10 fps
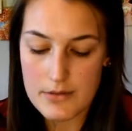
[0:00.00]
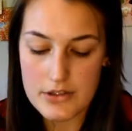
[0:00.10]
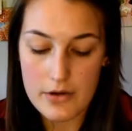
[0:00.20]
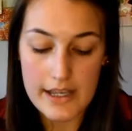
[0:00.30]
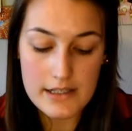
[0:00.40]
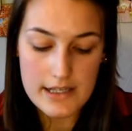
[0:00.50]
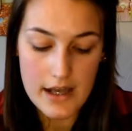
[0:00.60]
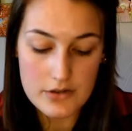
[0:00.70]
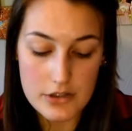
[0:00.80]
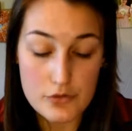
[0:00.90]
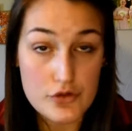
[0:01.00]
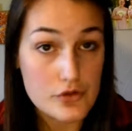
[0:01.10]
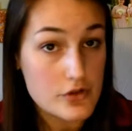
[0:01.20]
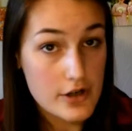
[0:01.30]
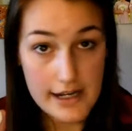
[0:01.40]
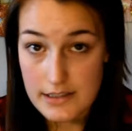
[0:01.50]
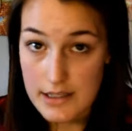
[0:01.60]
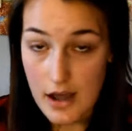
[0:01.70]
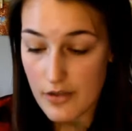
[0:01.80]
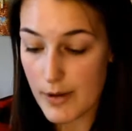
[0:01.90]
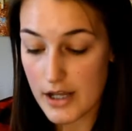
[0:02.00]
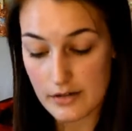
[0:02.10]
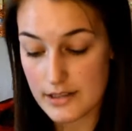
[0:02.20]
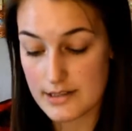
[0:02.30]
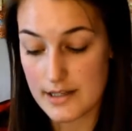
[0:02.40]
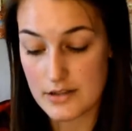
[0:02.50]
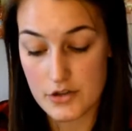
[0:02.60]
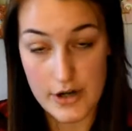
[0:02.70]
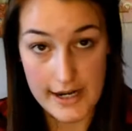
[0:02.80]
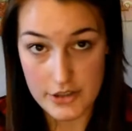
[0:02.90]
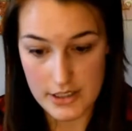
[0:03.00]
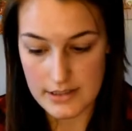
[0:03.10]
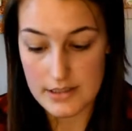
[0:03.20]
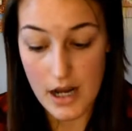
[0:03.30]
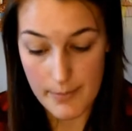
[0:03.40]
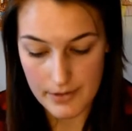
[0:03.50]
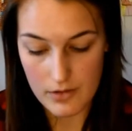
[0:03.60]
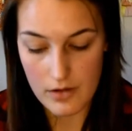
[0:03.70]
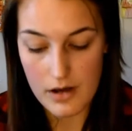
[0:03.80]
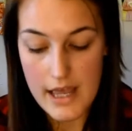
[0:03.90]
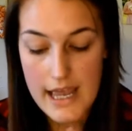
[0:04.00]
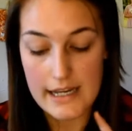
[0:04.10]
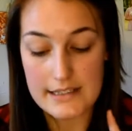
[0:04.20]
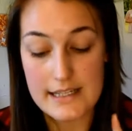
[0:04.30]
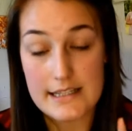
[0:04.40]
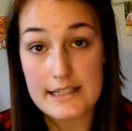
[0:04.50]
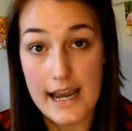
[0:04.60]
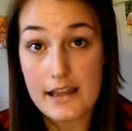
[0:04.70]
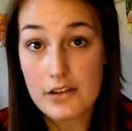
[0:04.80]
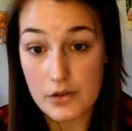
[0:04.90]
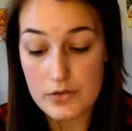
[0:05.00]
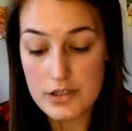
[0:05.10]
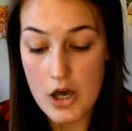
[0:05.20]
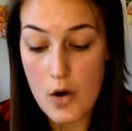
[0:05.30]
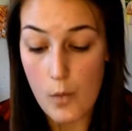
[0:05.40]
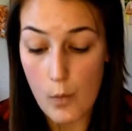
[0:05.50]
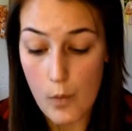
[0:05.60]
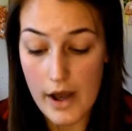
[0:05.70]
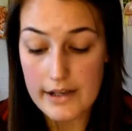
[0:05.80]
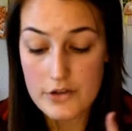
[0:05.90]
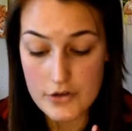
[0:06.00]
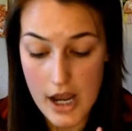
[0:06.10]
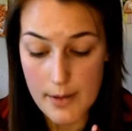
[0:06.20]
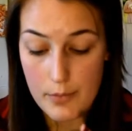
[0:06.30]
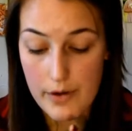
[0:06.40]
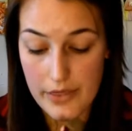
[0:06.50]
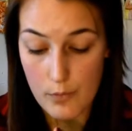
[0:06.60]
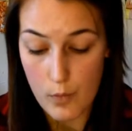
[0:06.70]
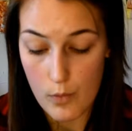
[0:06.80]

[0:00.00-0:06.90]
So it tells you directly on the bottle, it says directions, topical, and it says dilute 1 drop with